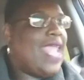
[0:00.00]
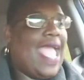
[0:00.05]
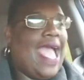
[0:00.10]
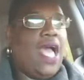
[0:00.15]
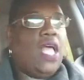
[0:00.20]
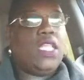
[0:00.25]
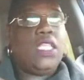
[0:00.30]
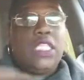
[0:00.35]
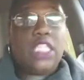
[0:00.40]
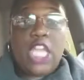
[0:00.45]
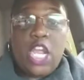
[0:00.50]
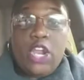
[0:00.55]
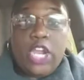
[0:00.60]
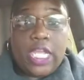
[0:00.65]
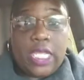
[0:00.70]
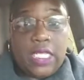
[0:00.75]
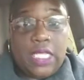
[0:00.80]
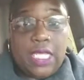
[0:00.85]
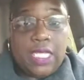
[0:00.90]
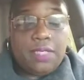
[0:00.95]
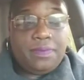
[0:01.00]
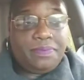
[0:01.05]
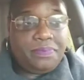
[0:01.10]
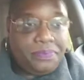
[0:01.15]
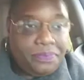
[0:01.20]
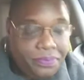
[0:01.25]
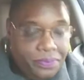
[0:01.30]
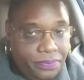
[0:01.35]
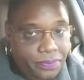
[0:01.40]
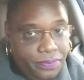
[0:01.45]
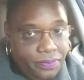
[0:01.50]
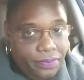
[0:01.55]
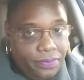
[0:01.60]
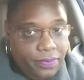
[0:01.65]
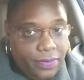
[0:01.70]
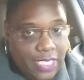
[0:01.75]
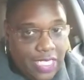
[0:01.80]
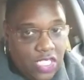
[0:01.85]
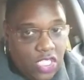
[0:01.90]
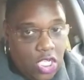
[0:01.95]
Now, lyrically,
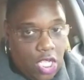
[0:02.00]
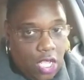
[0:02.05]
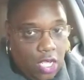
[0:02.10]
let's